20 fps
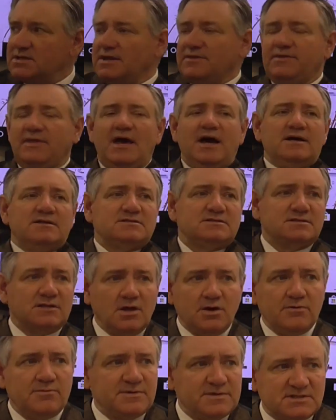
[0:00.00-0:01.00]
that that
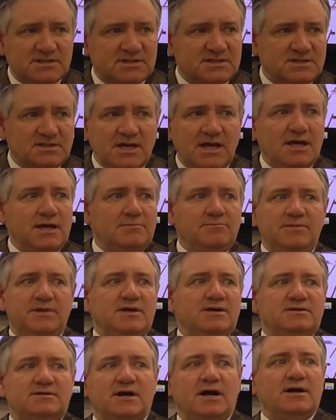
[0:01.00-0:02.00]
slope is the same
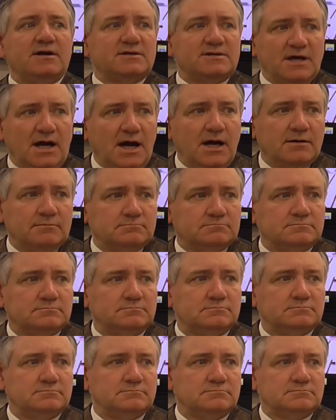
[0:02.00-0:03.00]
the entire time,
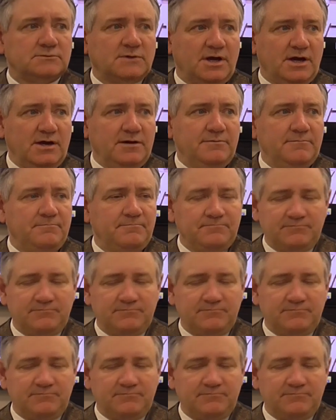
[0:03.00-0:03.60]
okay?